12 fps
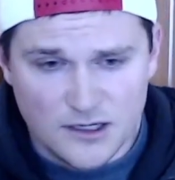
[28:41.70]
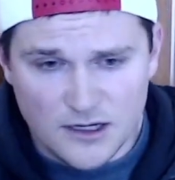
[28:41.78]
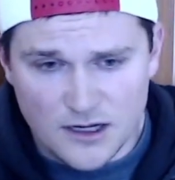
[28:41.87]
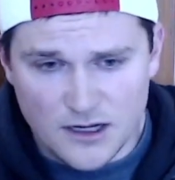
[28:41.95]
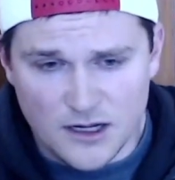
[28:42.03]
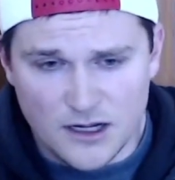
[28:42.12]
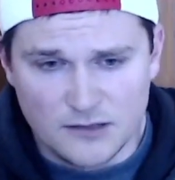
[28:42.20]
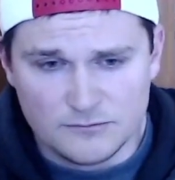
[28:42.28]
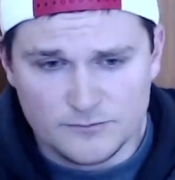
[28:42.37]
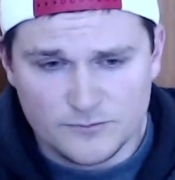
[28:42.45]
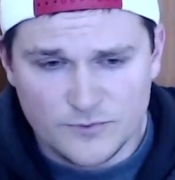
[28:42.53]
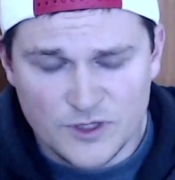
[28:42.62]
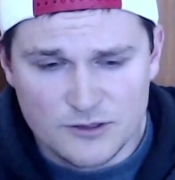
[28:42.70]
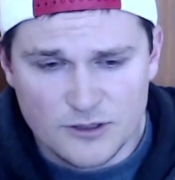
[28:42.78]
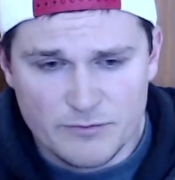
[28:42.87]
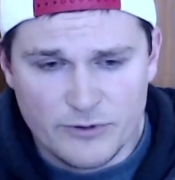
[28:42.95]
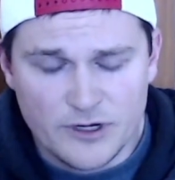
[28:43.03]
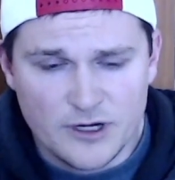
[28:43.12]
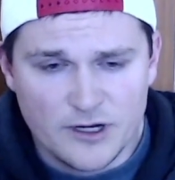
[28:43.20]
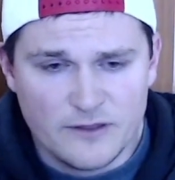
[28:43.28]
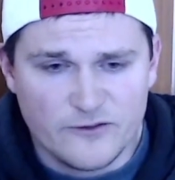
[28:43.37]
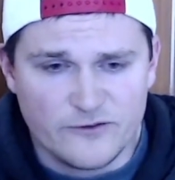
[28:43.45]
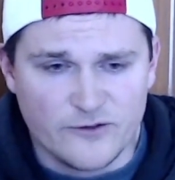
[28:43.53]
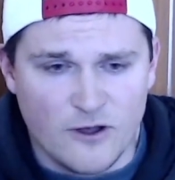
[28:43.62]
So you're putting it
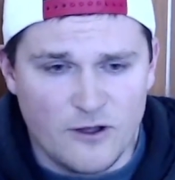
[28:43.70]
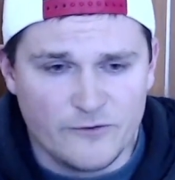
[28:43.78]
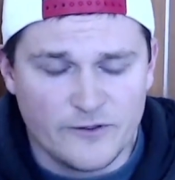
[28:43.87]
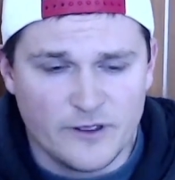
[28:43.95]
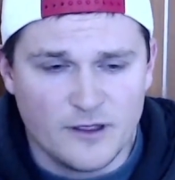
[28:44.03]
in the salt,